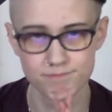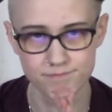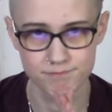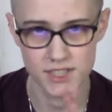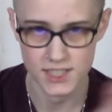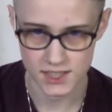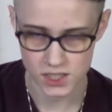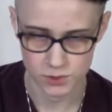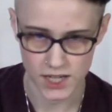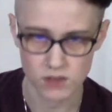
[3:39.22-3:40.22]
sit this
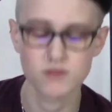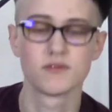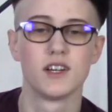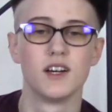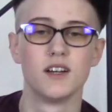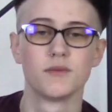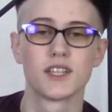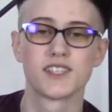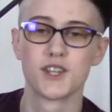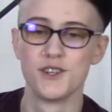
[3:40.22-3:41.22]
one out,
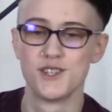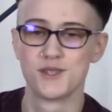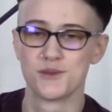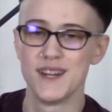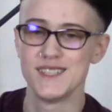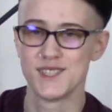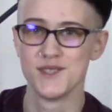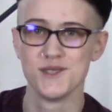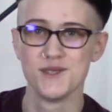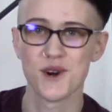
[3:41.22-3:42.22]
because they're just way
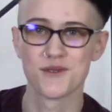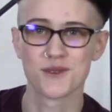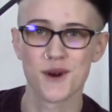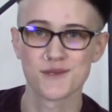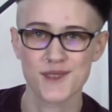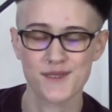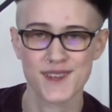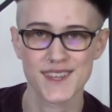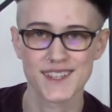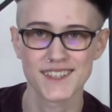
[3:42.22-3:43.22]
too overwhelmed with
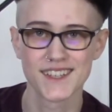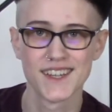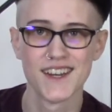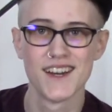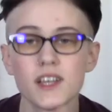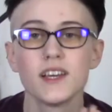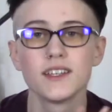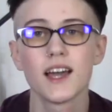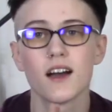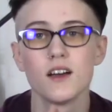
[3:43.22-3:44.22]
everything.
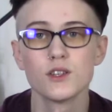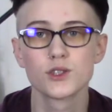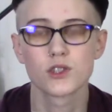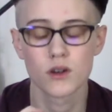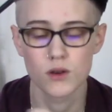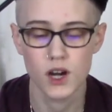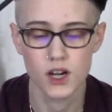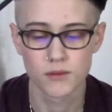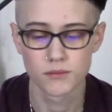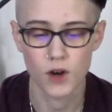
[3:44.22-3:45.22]
Yeah, so
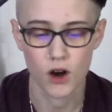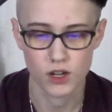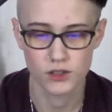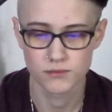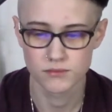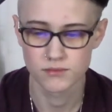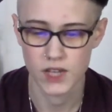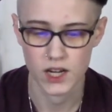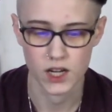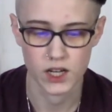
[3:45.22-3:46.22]

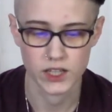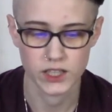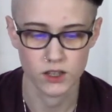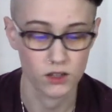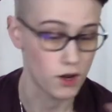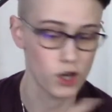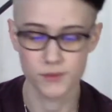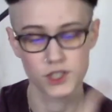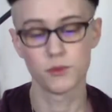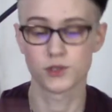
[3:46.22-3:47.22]
Autumn
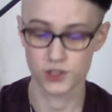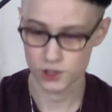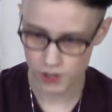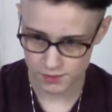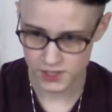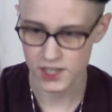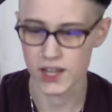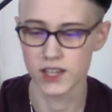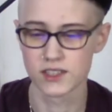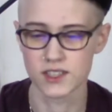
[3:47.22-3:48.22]
did most of the script
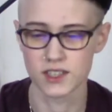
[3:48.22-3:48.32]
and